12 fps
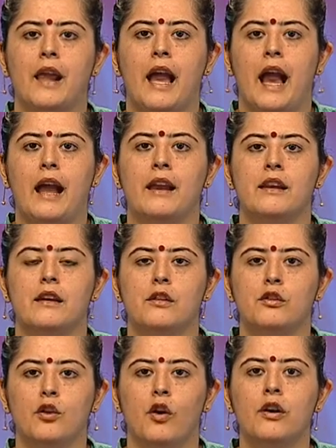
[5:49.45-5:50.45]
and
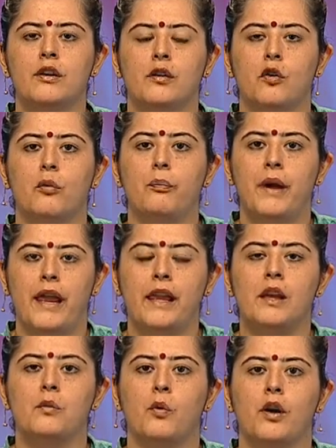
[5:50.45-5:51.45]
not
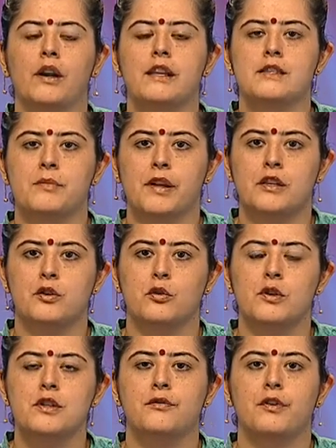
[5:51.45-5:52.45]
obeying what is being
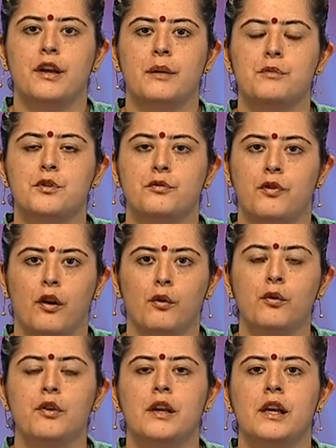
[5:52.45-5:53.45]
told for him to follow.